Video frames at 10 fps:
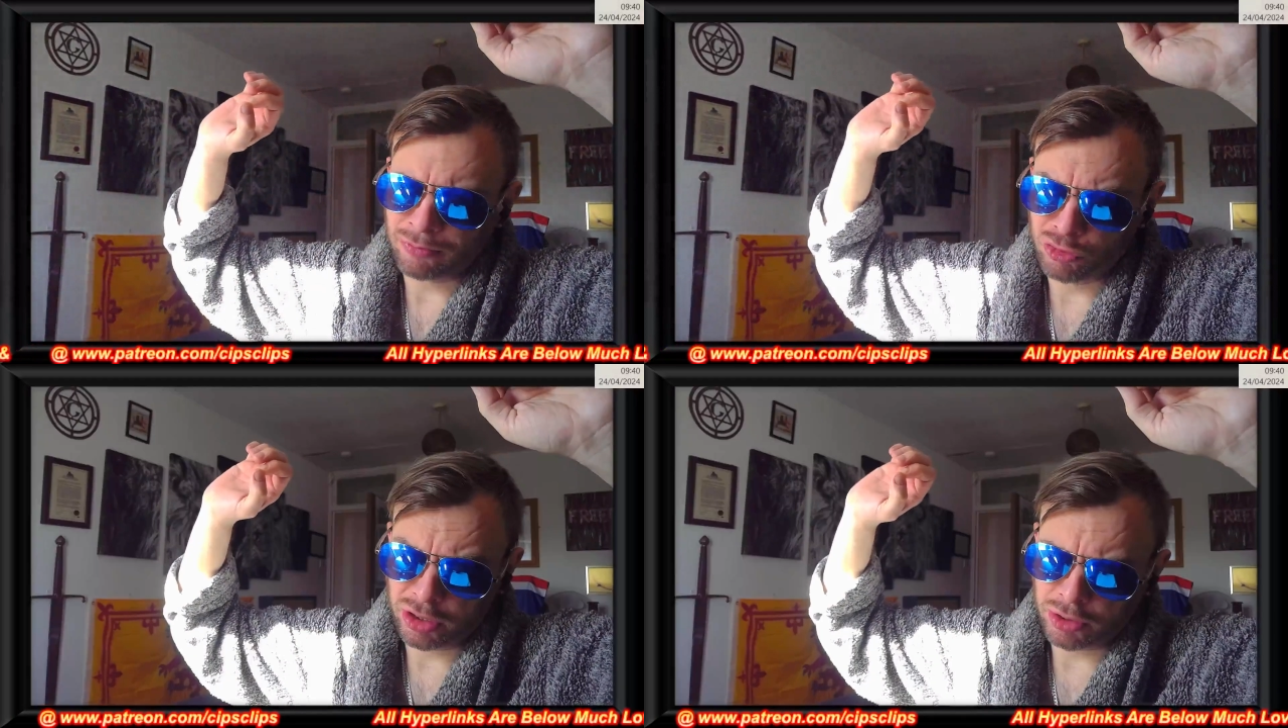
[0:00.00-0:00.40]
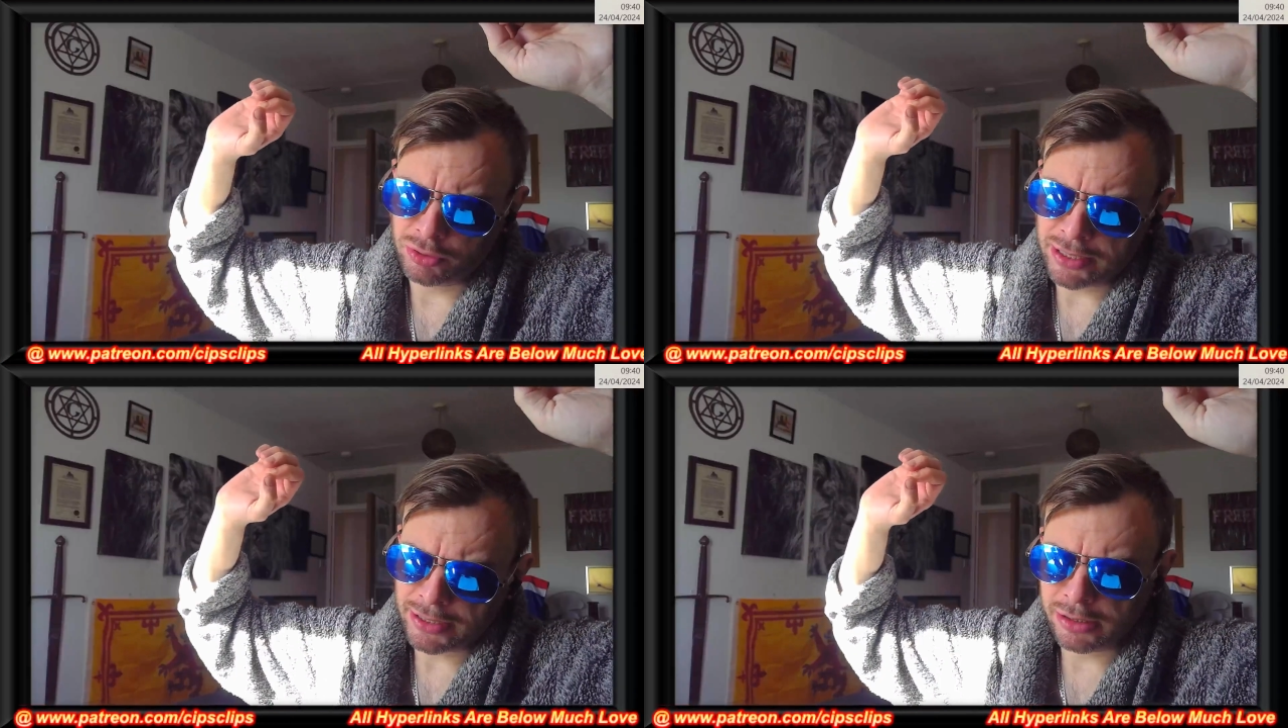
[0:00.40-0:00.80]
I'm really
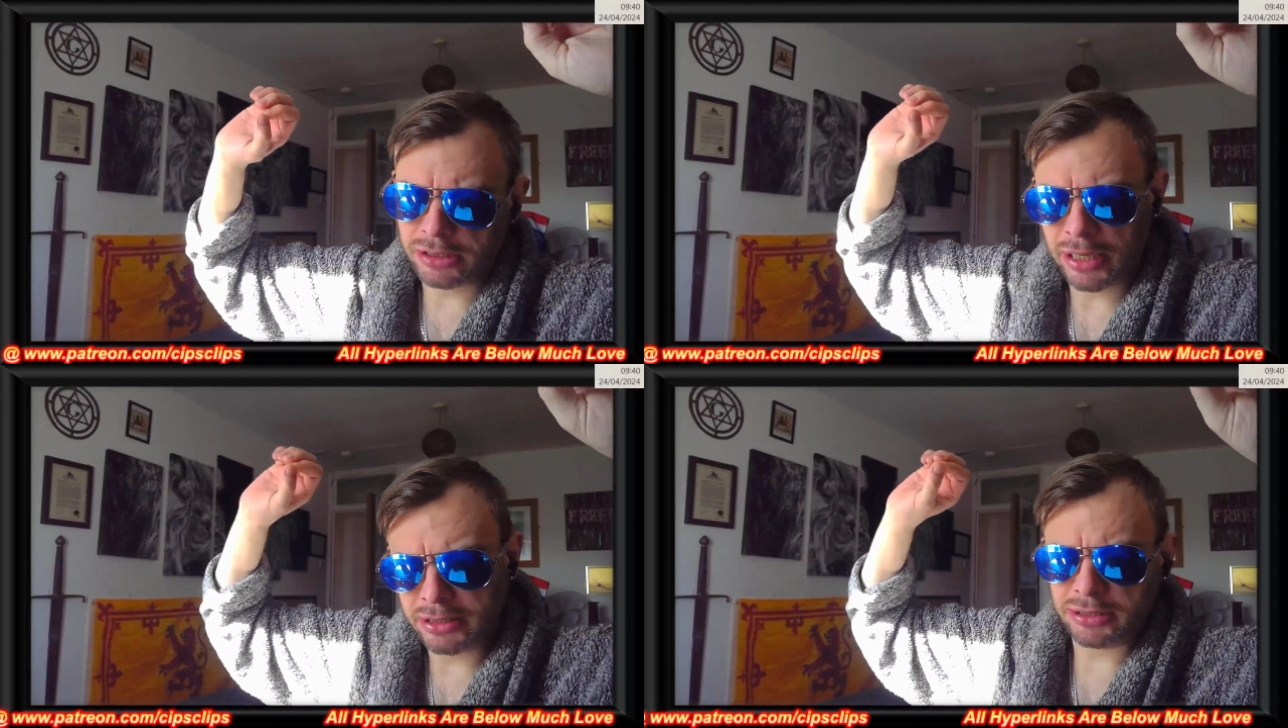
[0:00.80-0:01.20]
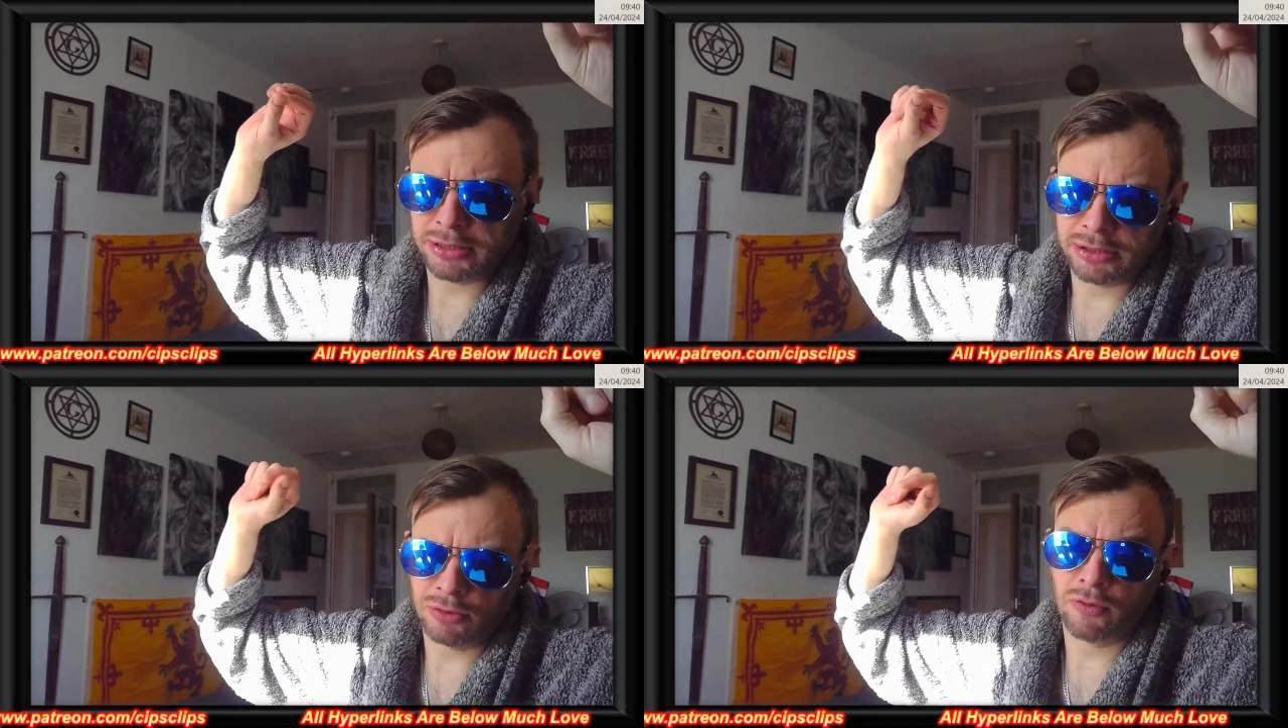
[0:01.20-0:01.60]
good at Irish dancing,